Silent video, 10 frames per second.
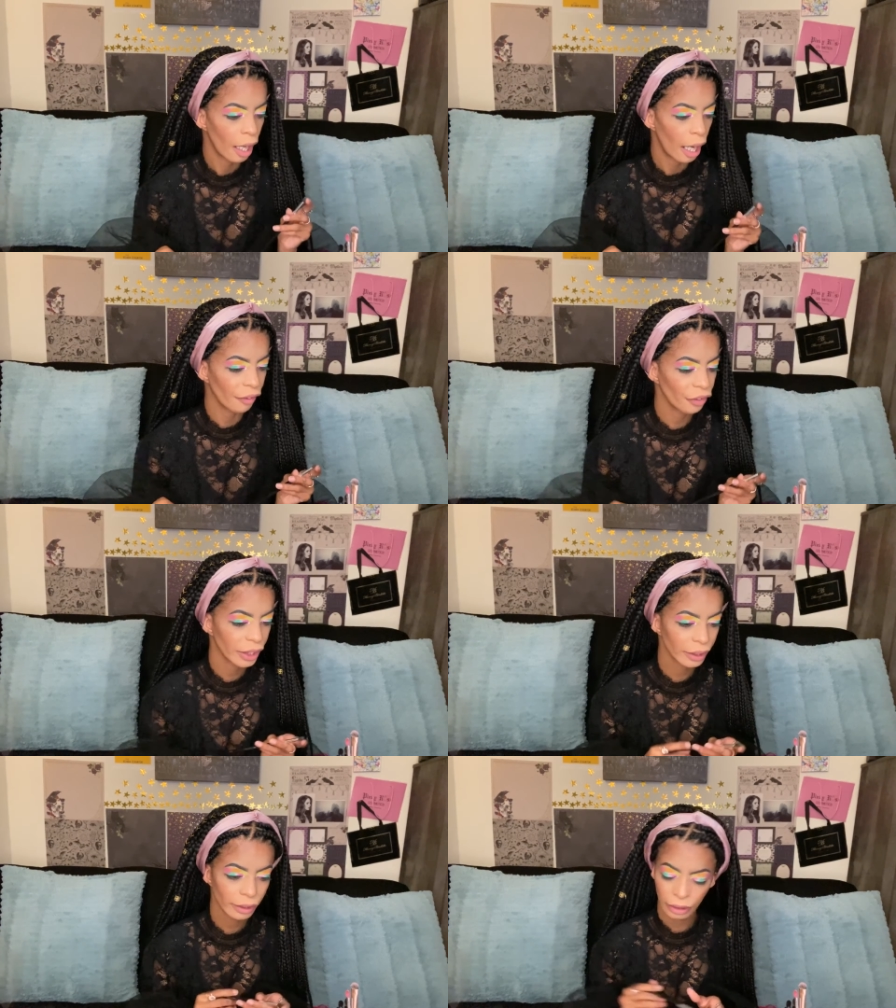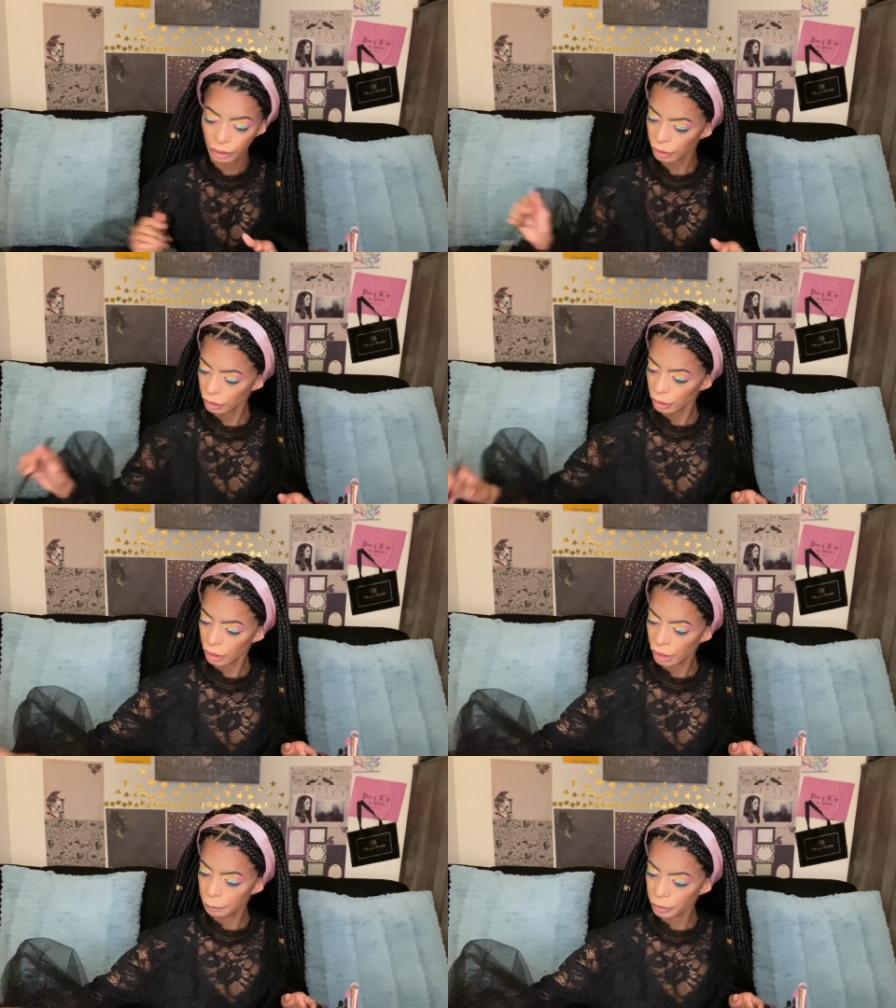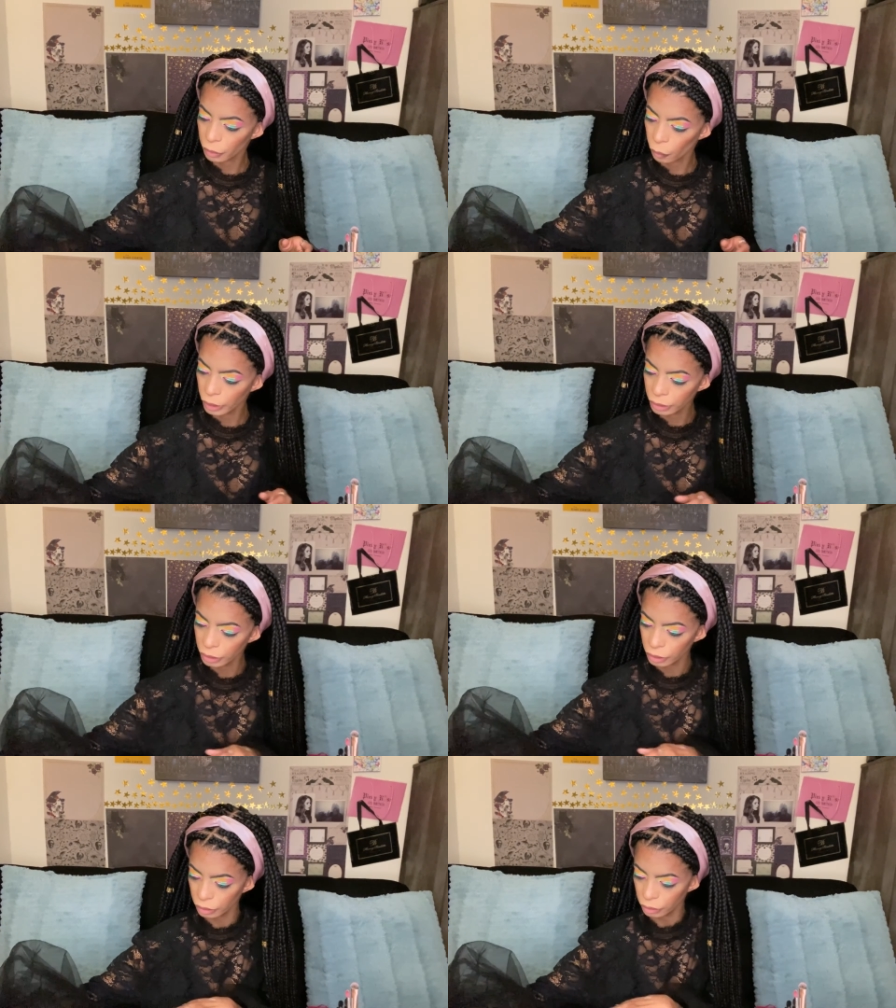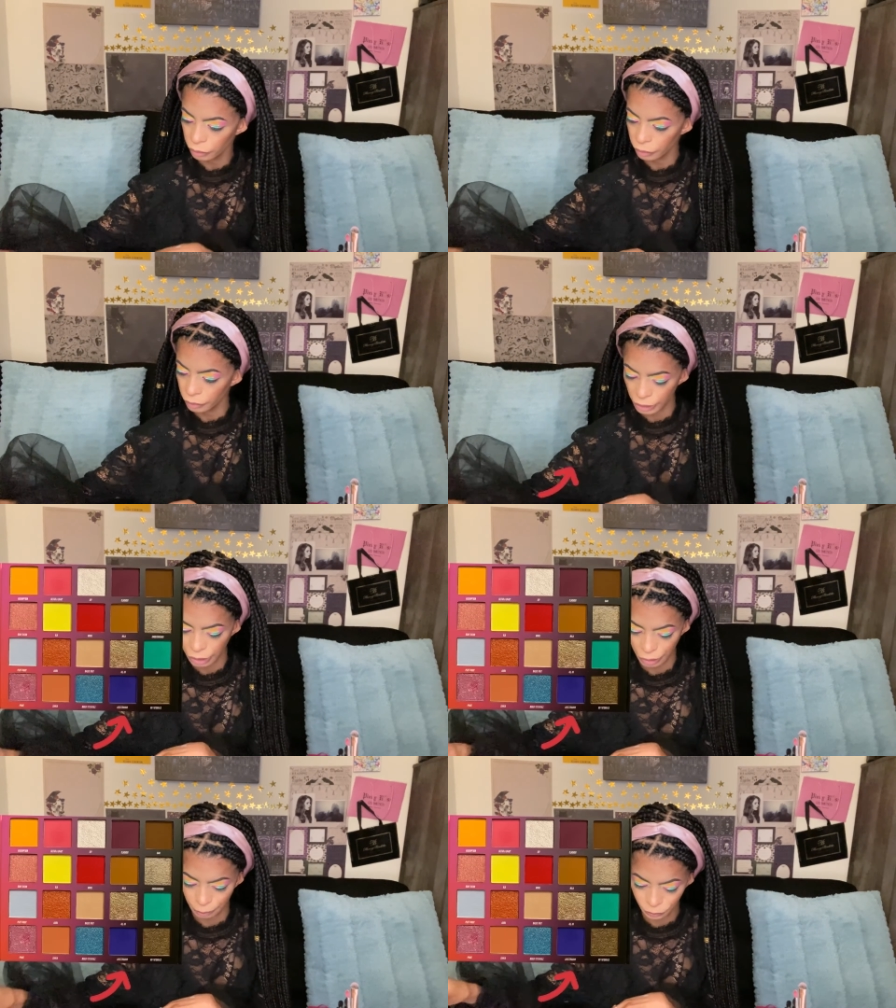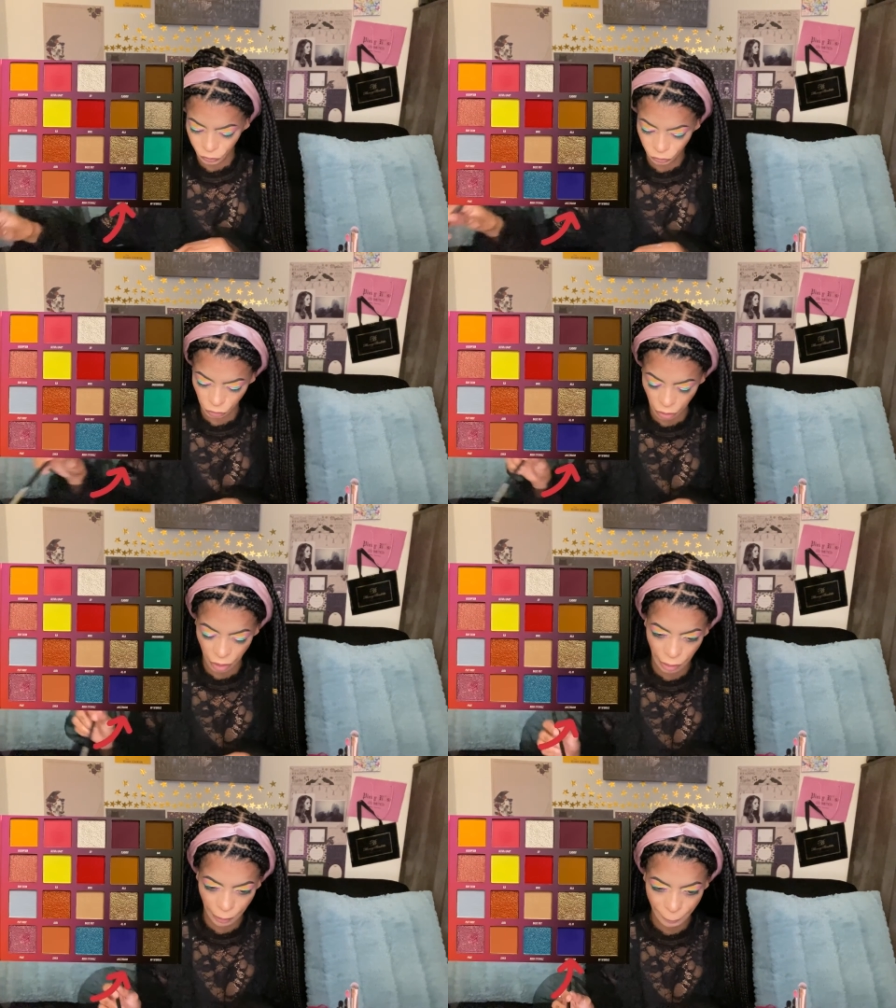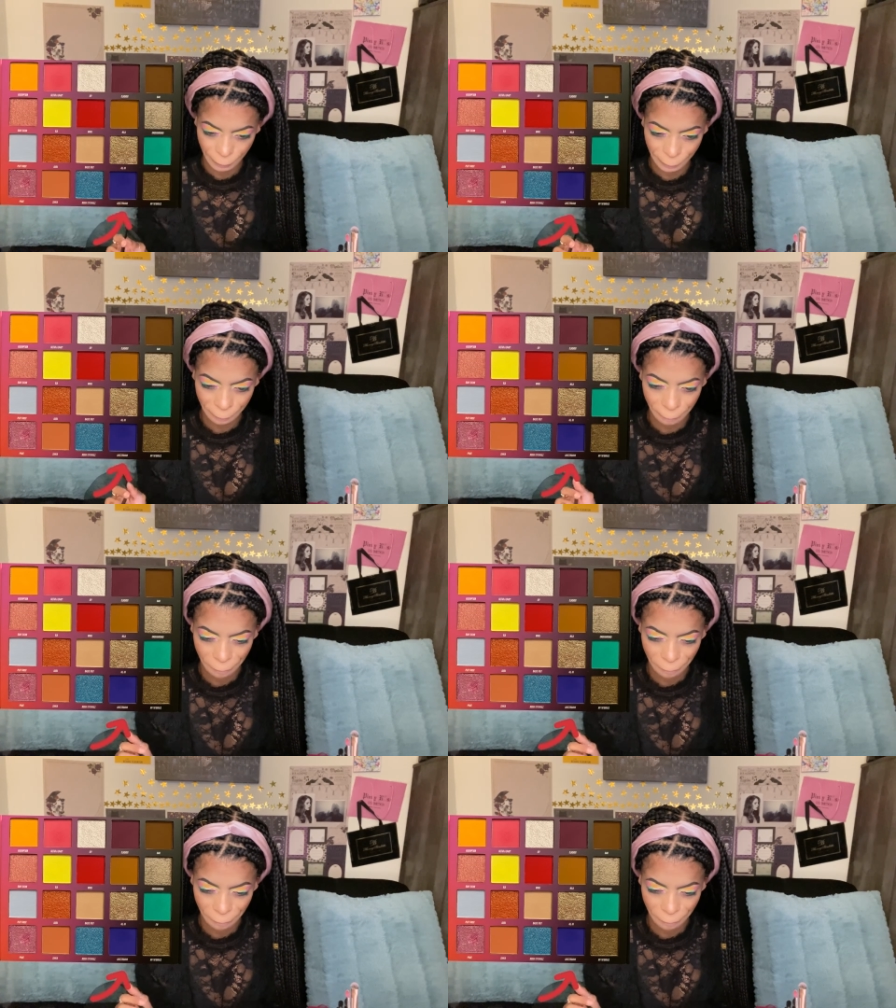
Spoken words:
I think I'm going to use Amsterdam.